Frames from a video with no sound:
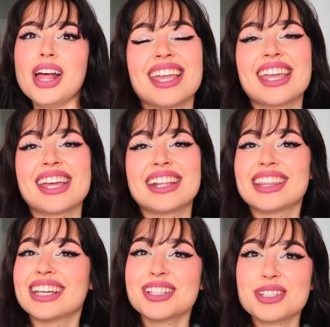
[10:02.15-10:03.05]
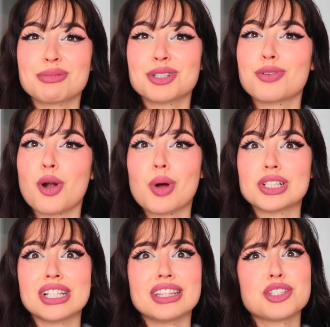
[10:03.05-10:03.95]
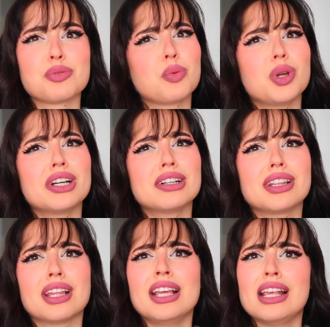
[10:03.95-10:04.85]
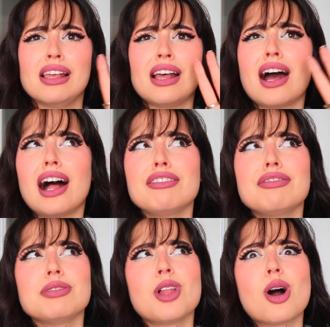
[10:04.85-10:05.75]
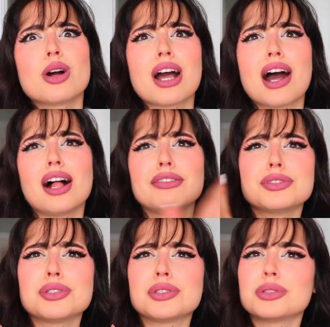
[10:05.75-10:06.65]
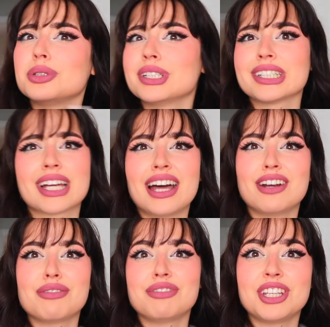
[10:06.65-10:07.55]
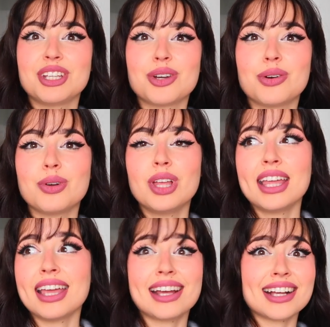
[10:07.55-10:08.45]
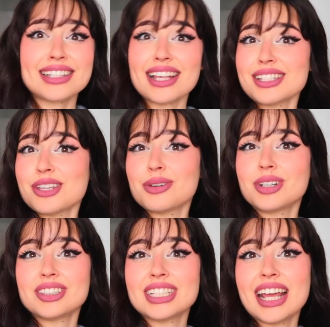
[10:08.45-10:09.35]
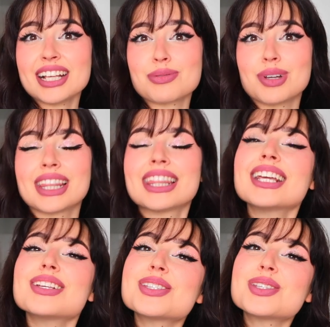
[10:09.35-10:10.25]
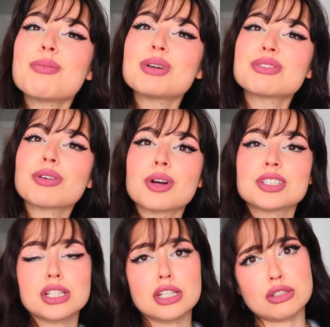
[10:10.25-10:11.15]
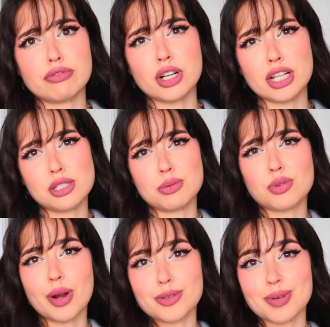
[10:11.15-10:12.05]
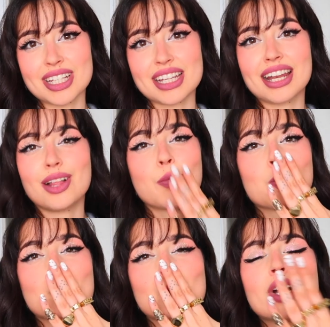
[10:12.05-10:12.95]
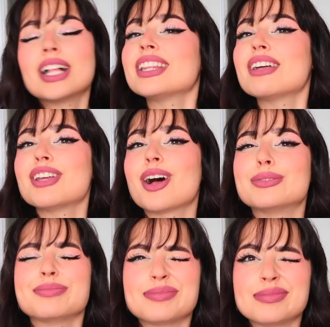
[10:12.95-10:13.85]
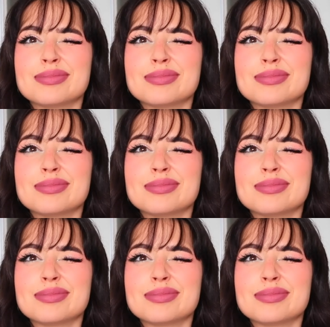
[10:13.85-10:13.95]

And thank you so much for watching this weird half vlog, half tutorial kind of video. And I guess I'll see you in the next one. Thank you so much for watching and don't forget to subscribe to my channel. Love y'all.